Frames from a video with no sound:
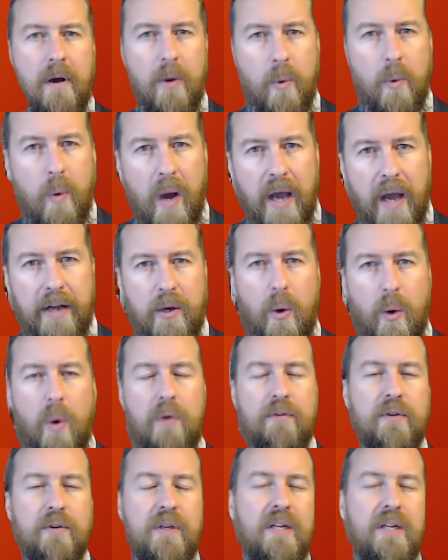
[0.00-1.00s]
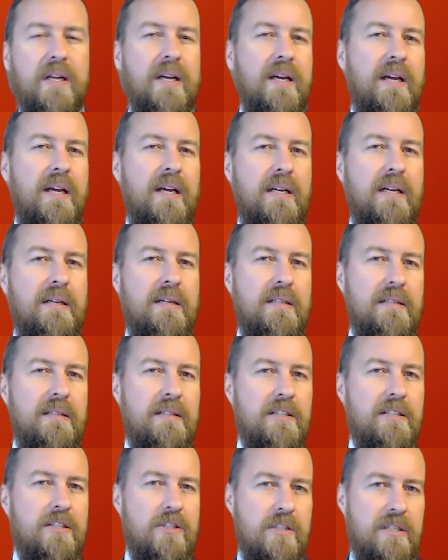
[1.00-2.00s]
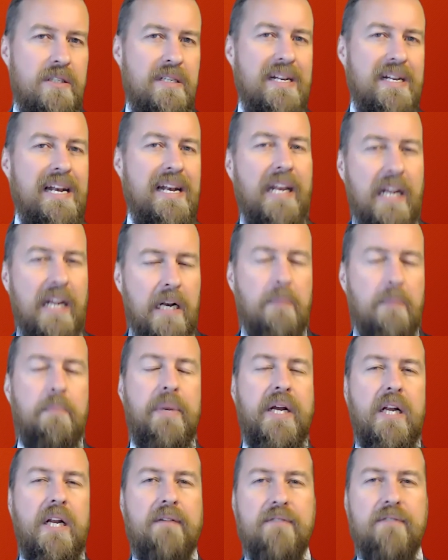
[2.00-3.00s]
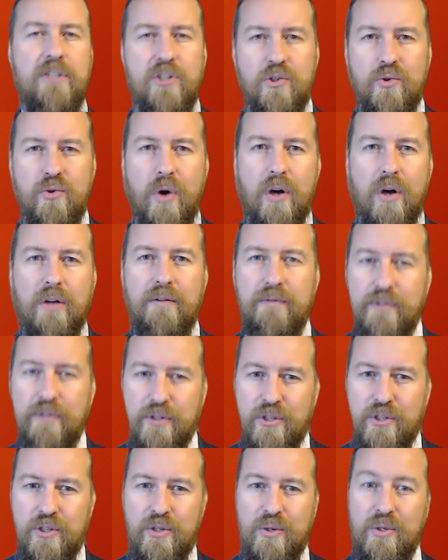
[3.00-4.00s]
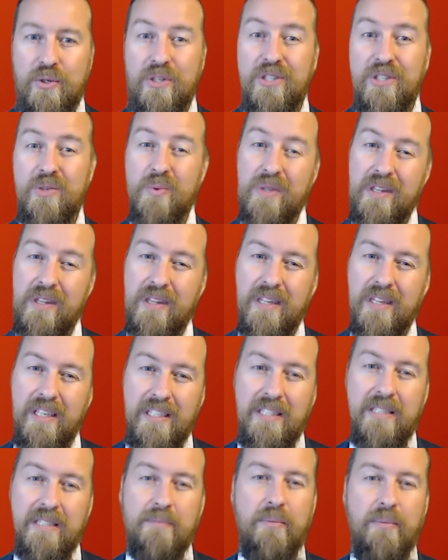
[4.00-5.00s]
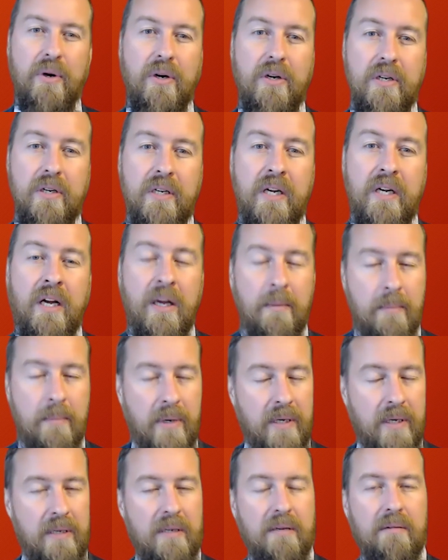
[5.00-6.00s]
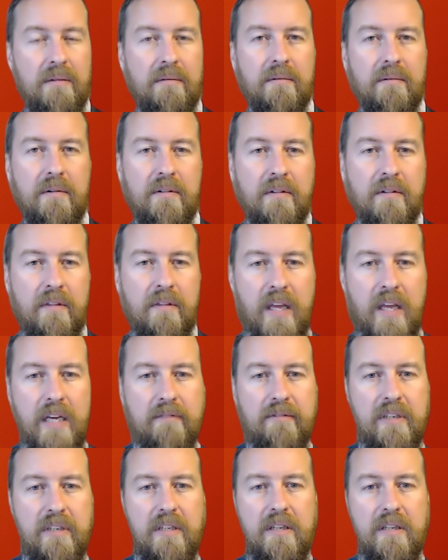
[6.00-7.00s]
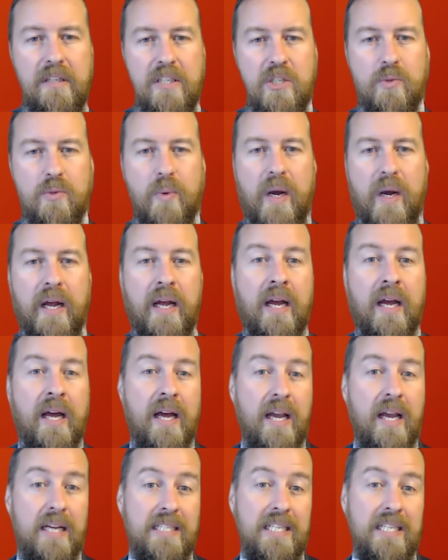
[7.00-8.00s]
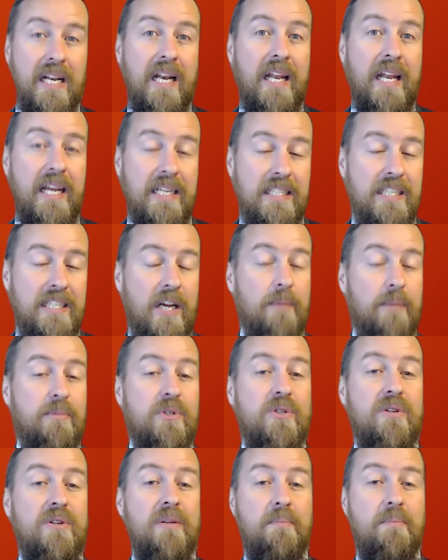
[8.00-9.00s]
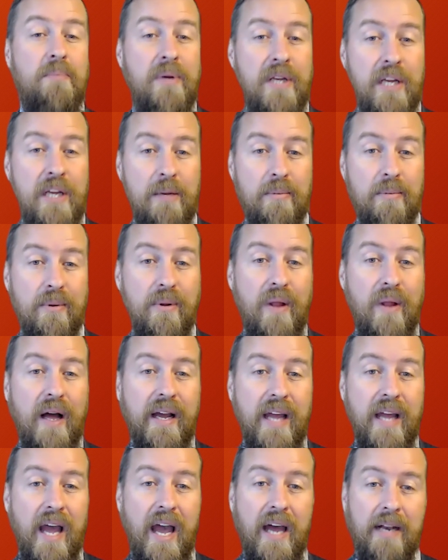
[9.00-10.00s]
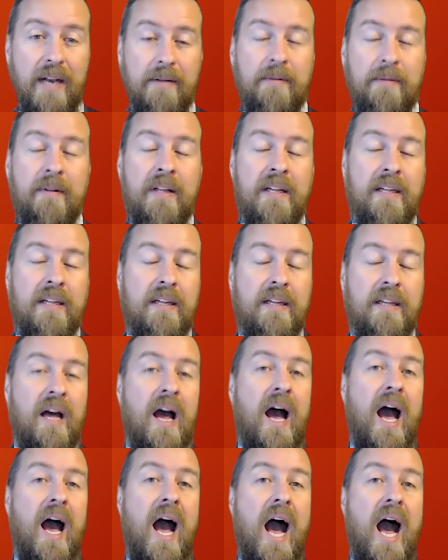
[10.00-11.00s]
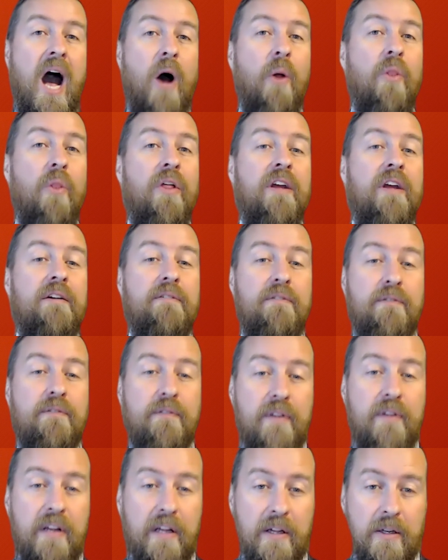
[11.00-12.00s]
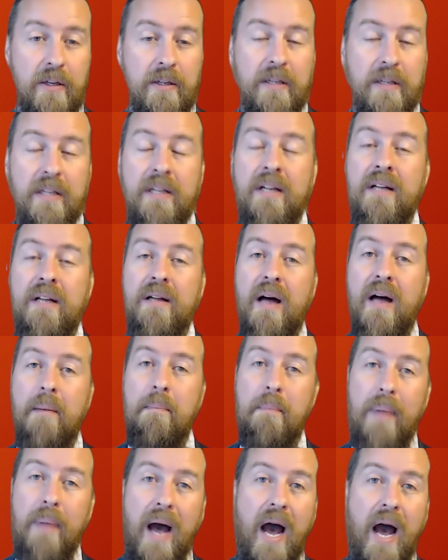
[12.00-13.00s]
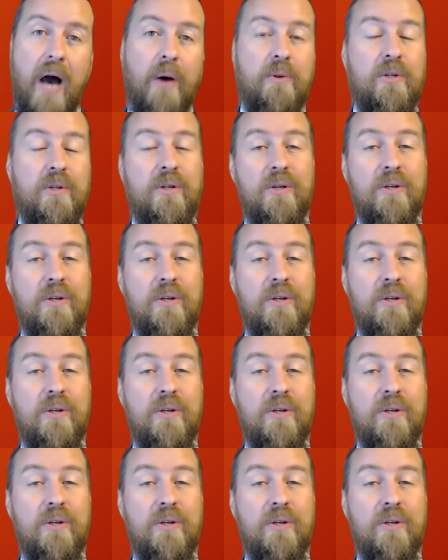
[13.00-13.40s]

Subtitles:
Quite often, it's a little bit of a struggle for students with this part, but think of it this way: it links up to the people again, how they feel about